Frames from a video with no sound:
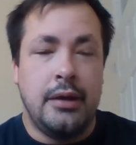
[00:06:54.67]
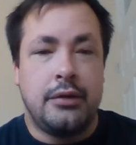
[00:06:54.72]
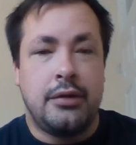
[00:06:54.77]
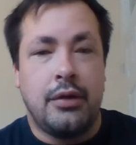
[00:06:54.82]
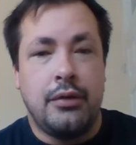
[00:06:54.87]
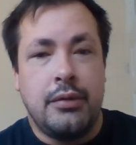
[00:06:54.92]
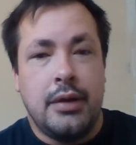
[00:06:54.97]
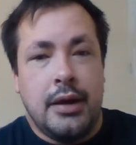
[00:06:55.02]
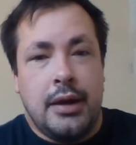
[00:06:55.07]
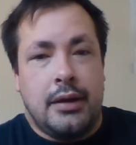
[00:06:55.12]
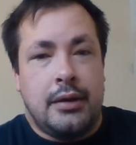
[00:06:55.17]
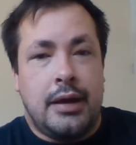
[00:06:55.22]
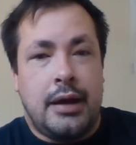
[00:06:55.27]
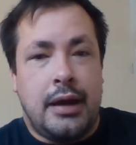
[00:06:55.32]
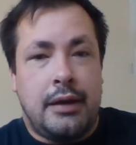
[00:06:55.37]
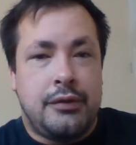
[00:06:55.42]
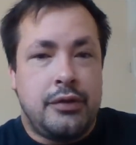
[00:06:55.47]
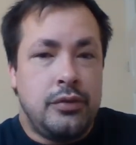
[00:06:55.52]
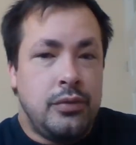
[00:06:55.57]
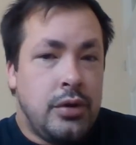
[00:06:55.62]
So they
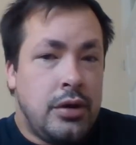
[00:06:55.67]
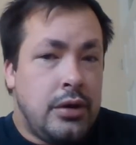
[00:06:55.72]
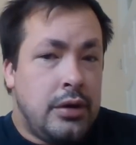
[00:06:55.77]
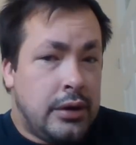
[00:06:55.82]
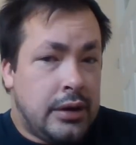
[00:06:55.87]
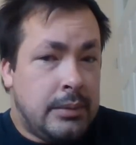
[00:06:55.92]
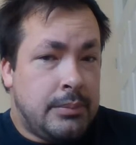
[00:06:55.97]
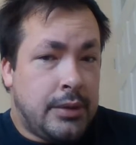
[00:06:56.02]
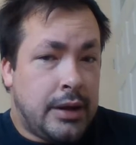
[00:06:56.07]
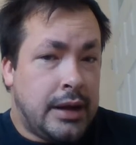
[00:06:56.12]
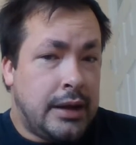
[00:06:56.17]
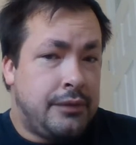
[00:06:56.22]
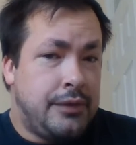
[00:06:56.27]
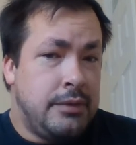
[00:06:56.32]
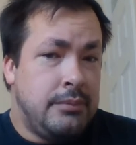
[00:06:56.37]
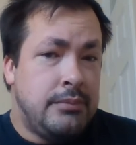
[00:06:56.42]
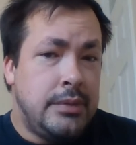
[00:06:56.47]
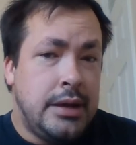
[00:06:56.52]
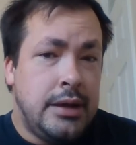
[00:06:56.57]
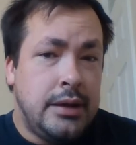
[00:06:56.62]
have to earn it by
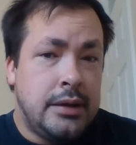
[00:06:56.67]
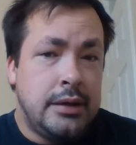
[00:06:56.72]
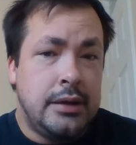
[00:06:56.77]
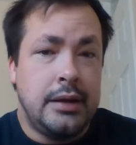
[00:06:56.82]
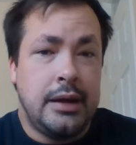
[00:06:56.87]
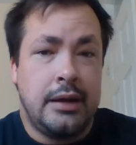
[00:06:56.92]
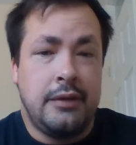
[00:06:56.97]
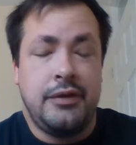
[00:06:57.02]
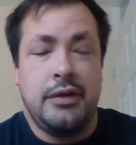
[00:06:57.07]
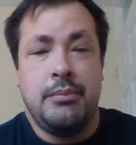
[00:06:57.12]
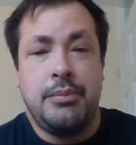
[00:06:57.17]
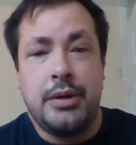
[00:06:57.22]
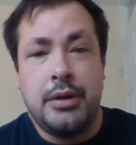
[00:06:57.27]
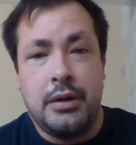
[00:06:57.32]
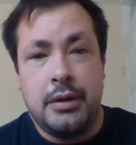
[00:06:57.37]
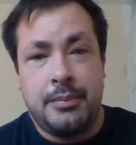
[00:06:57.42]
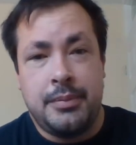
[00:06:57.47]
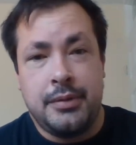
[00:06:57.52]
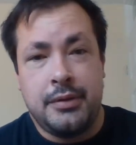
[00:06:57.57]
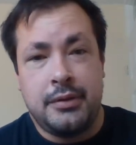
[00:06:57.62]
having meaning and having
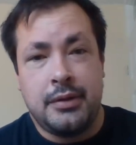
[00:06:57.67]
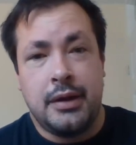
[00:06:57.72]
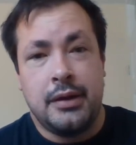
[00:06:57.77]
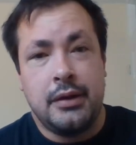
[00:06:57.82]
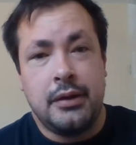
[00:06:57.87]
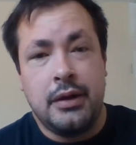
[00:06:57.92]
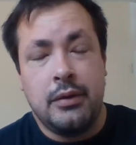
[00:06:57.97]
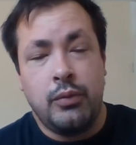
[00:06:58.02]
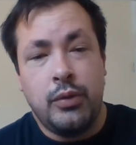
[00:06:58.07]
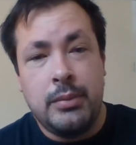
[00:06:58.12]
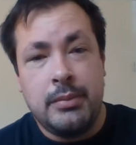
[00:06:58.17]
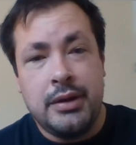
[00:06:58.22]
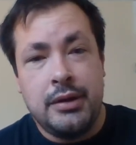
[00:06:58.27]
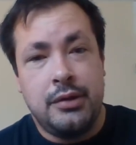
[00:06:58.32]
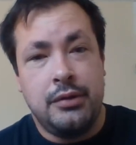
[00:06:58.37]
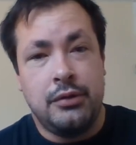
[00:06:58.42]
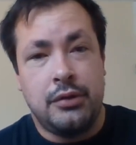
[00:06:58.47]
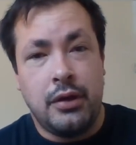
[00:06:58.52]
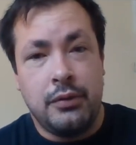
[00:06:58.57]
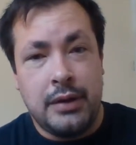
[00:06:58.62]
purpose. Unlike
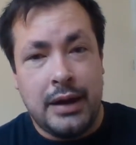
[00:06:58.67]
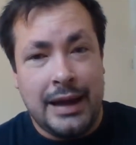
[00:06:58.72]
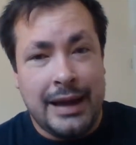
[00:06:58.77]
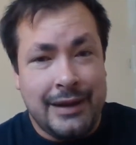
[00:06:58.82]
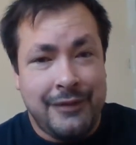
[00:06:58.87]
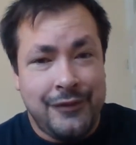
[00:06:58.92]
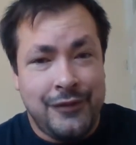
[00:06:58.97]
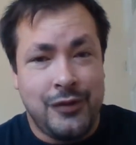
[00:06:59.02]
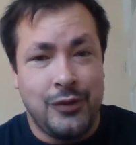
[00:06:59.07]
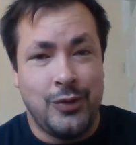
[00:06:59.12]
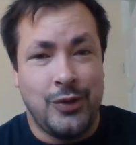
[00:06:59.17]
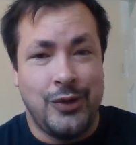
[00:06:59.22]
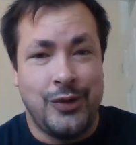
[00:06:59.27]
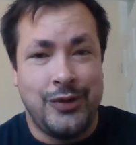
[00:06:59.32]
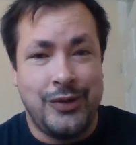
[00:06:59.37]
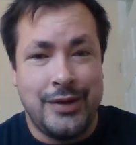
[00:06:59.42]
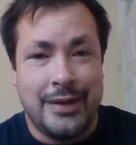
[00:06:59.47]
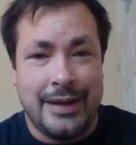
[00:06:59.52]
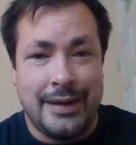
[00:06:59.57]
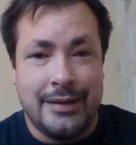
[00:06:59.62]
women who don't have to
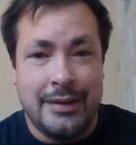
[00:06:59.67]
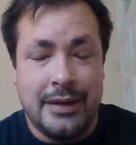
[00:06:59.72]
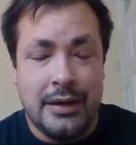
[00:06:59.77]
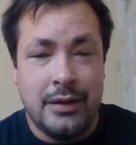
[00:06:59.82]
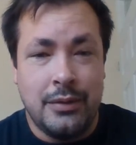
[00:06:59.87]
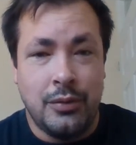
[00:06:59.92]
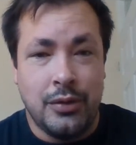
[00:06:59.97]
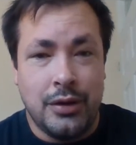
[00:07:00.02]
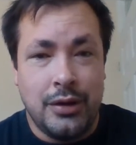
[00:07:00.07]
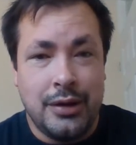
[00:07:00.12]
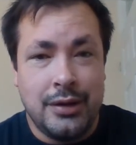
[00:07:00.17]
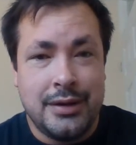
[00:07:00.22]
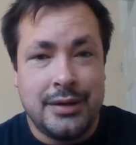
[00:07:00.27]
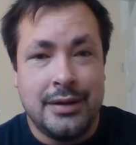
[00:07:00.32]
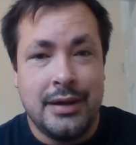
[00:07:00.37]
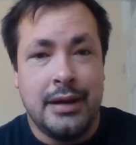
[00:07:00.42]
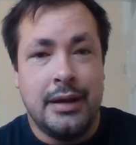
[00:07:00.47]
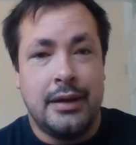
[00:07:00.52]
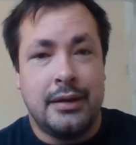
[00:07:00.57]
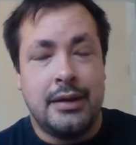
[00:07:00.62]
earn that
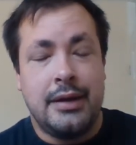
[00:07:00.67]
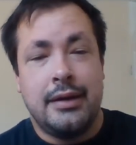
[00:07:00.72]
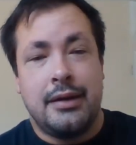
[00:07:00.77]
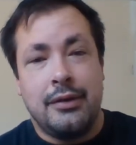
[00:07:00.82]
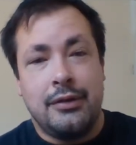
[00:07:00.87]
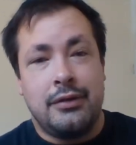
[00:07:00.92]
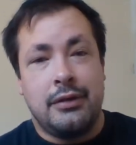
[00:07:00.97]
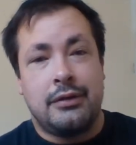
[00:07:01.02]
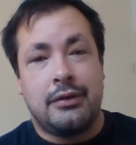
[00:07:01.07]
worth, they can